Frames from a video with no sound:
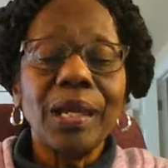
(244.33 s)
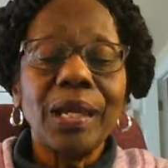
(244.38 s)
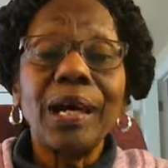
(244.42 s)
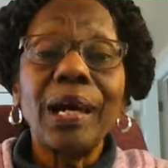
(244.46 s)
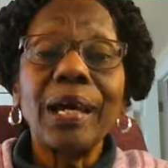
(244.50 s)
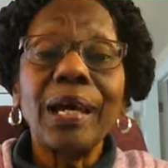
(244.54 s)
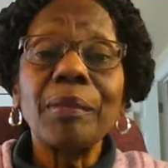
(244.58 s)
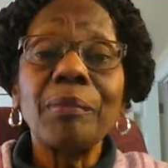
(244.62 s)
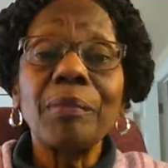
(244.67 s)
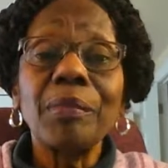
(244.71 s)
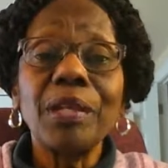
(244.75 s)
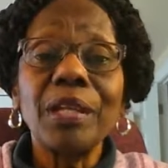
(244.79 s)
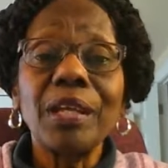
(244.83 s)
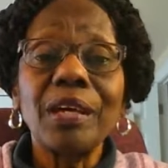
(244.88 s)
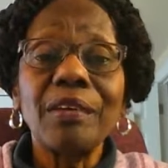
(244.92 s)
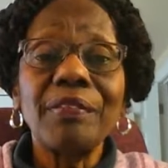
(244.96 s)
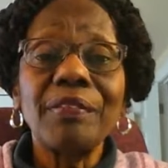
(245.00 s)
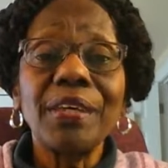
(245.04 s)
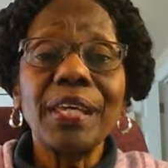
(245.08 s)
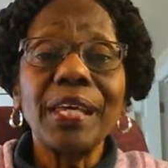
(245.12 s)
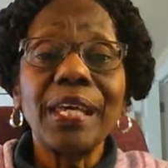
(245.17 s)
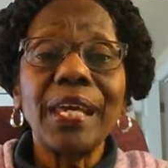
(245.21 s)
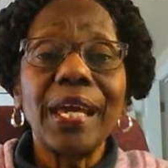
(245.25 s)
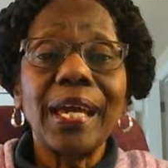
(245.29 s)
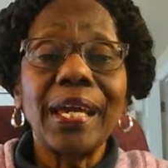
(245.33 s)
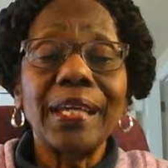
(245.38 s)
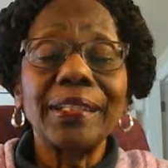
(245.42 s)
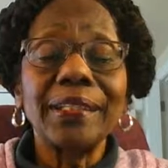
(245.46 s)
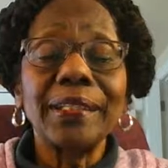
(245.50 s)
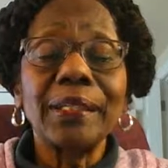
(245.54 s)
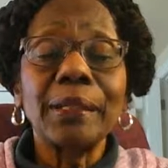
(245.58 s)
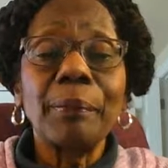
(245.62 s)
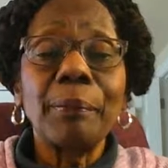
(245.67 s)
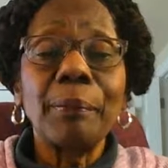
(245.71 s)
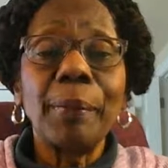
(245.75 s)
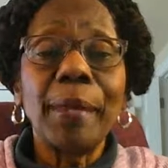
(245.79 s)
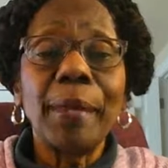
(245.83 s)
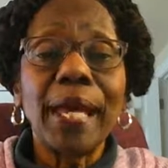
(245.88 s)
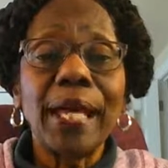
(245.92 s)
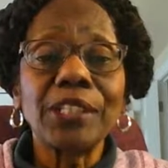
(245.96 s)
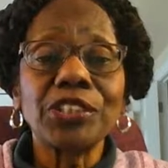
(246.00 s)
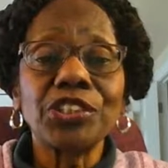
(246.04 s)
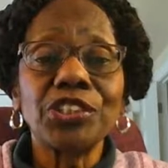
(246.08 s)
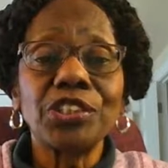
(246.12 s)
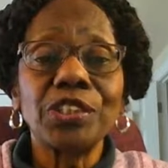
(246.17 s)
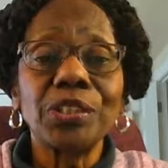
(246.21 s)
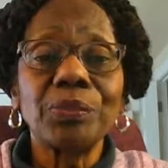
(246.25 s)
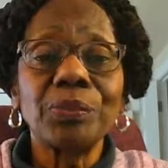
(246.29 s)
I am loving and
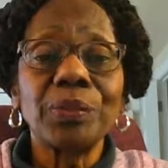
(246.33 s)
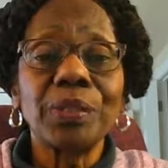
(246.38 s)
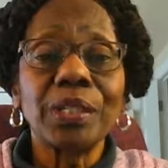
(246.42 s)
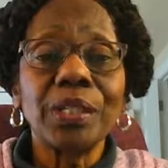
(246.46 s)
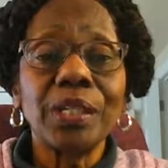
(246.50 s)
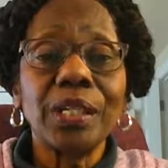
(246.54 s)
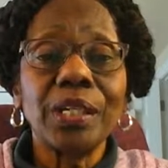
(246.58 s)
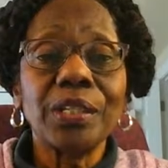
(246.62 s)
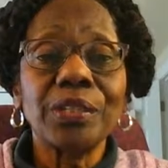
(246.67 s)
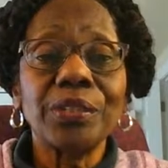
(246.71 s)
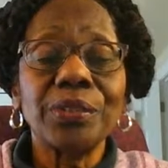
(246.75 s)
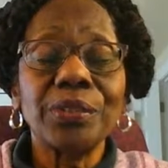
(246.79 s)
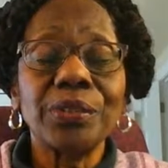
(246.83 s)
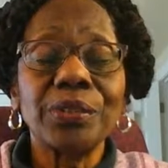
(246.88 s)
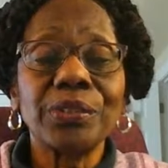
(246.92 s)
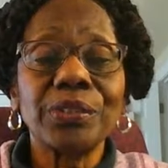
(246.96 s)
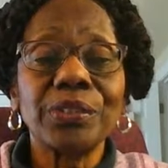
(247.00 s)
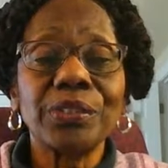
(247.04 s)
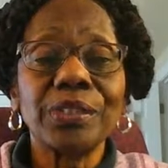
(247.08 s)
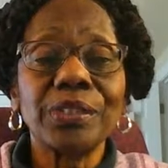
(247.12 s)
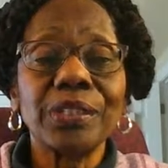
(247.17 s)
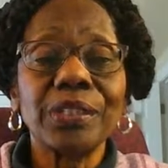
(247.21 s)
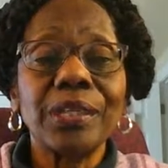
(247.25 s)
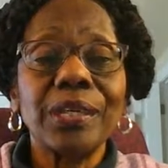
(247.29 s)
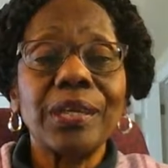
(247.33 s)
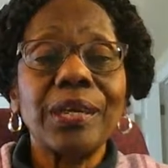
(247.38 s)
compassionate with others.